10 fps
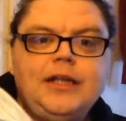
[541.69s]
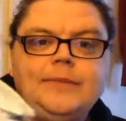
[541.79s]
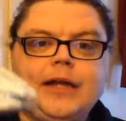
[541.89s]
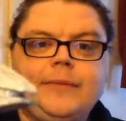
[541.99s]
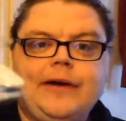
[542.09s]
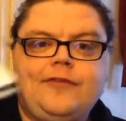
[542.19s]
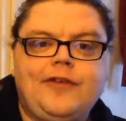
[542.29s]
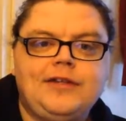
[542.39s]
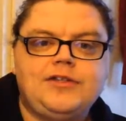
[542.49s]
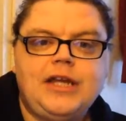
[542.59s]
Pardon my
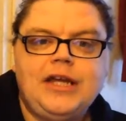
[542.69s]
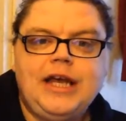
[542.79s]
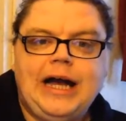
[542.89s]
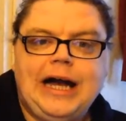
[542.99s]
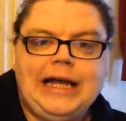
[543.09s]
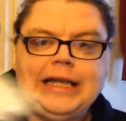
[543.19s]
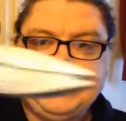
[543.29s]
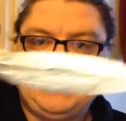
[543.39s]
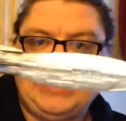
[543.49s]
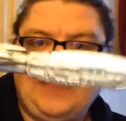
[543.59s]
French. I
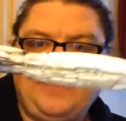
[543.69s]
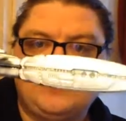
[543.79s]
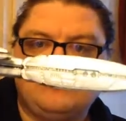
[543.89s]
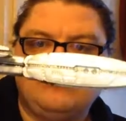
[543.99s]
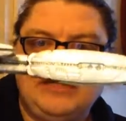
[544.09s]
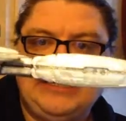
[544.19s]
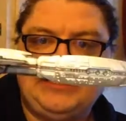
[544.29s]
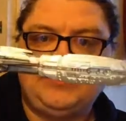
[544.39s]
like it. I think it's really